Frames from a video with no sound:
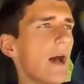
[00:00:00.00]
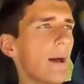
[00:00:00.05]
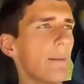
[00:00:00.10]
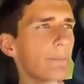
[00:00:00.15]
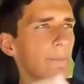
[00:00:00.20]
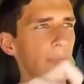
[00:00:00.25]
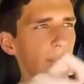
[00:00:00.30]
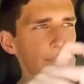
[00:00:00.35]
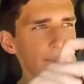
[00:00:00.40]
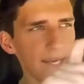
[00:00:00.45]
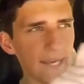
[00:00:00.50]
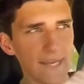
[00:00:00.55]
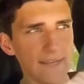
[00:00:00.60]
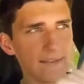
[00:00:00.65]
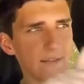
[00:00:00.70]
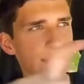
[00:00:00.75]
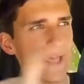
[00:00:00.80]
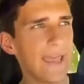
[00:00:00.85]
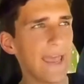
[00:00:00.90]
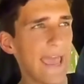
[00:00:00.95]
maybe
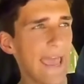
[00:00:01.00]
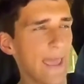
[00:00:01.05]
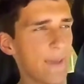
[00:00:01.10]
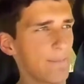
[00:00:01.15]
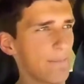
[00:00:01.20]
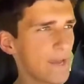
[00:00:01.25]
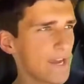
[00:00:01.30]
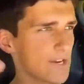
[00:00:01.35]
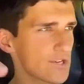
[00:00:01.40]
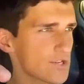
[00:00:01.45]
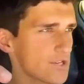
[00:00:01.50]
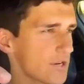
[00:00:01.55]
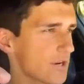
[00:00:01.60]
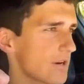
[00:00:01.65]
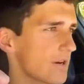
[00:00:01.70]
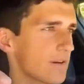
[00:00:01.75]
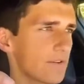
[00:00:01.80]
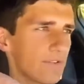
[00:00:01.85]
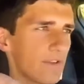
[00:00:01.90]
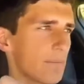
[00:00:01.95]
inlay a
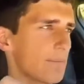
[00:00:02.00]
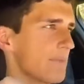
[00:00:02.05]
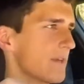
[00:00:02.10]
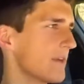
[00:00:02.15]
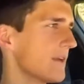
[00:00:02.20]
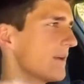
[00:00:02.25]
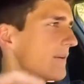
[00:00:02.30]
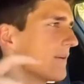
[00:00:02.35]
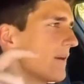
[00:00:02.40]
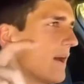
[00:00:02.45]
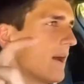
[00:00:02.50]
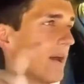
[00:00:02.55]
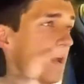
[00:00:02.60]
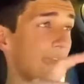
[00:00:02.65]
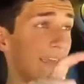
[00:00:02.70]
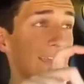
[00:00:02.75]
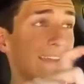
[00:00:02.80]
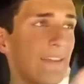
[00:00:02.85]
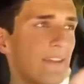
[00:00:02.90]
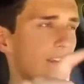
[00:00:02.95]
picture or something
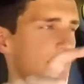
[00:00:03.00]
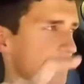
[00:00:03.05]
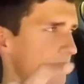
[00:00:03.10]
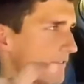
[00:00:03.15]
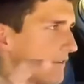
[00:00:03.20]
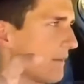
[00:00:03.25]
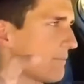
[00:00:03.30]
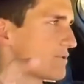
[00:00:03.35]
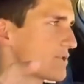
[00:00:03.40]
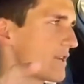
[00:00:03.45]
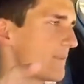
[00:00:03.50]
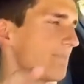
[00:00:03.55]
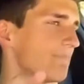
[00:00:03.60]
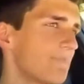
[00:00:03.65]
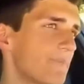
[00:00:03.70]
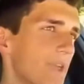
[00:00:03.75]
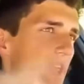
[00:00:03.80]
in the description,